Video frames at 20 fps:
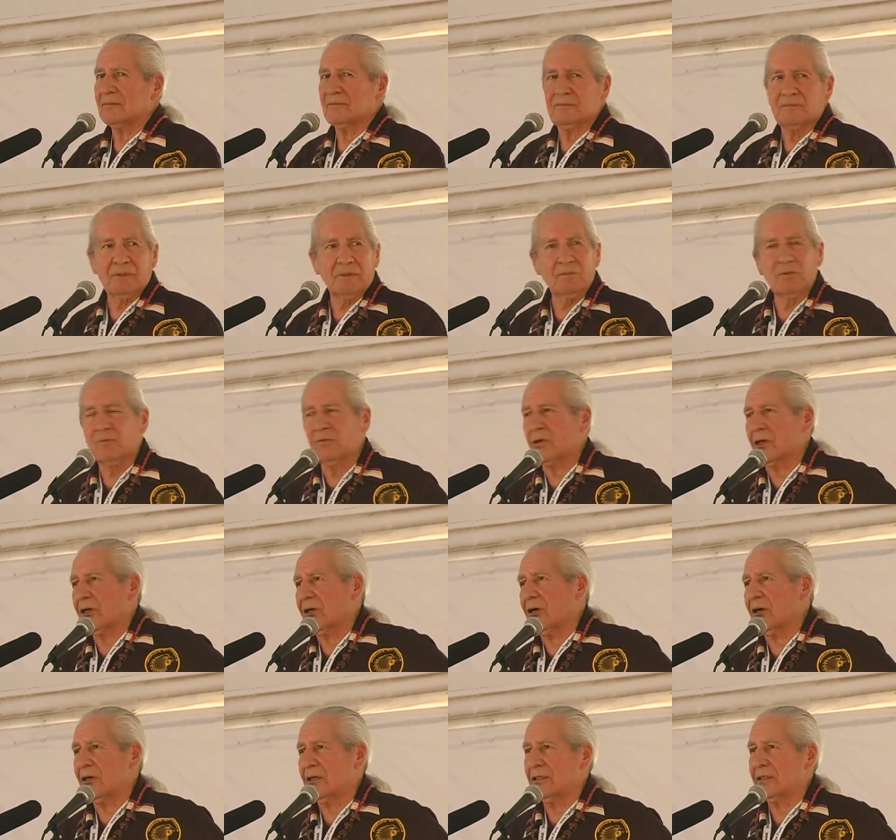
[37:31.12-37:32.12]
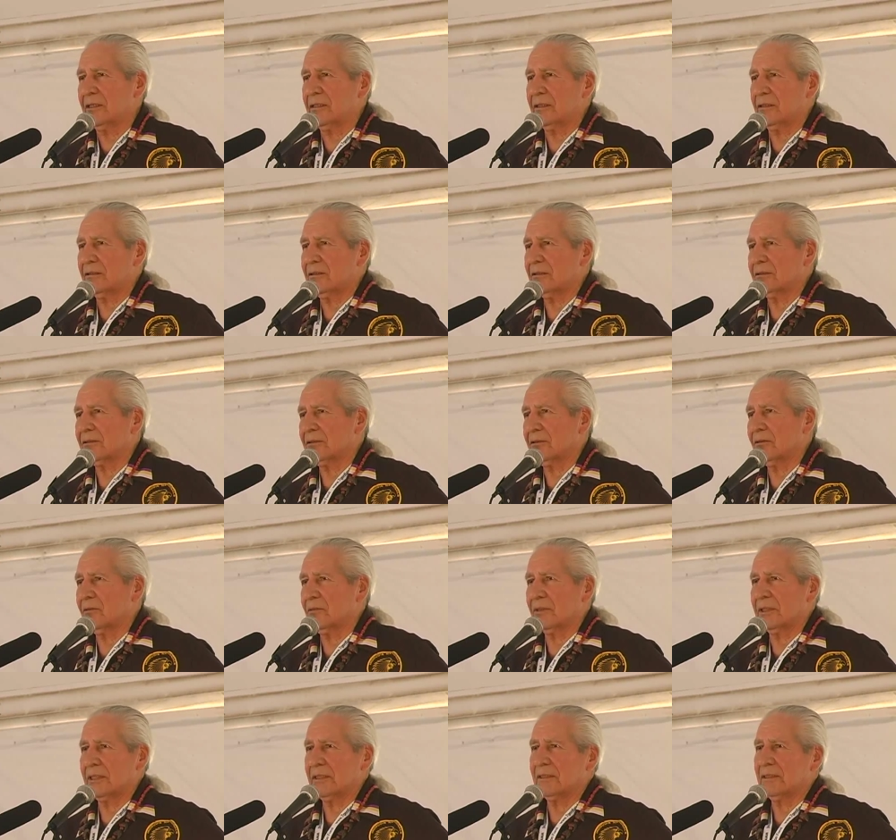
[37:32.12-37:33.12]
people work hard here,
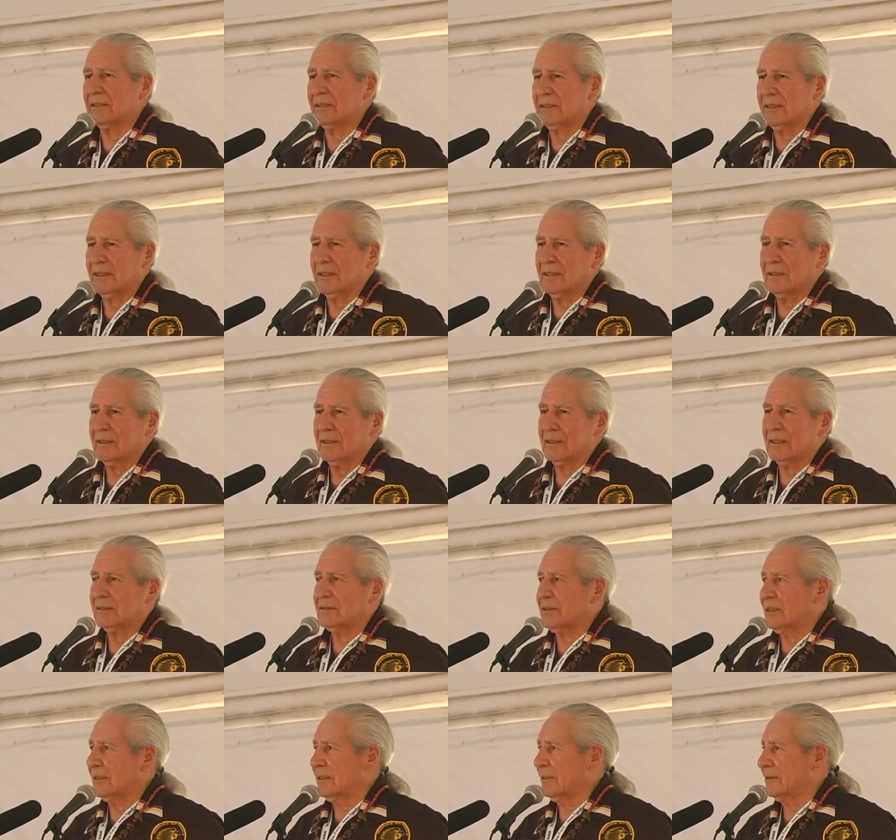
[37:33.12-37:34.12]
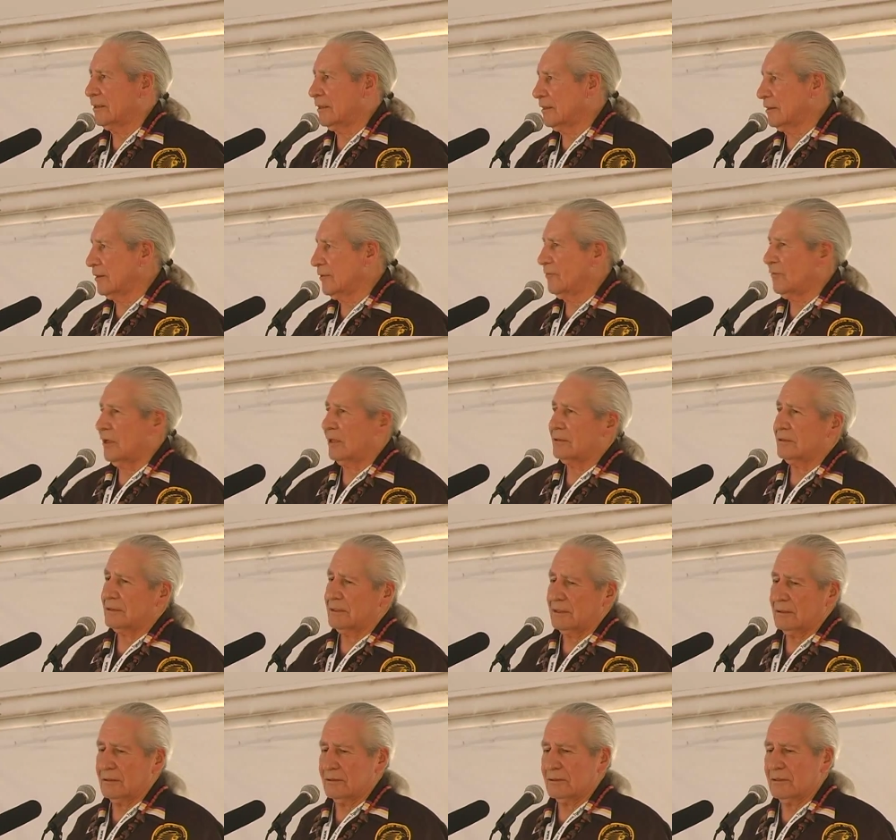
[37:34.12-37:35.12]
nobody gets anything, the
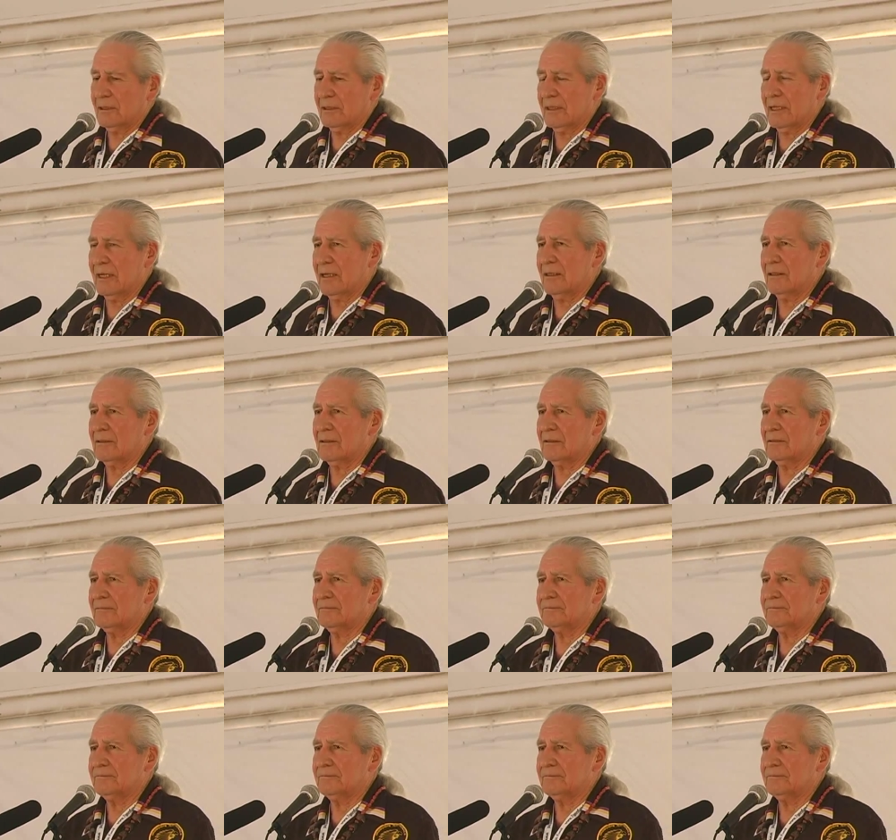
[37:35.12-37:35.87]
volunteers are there,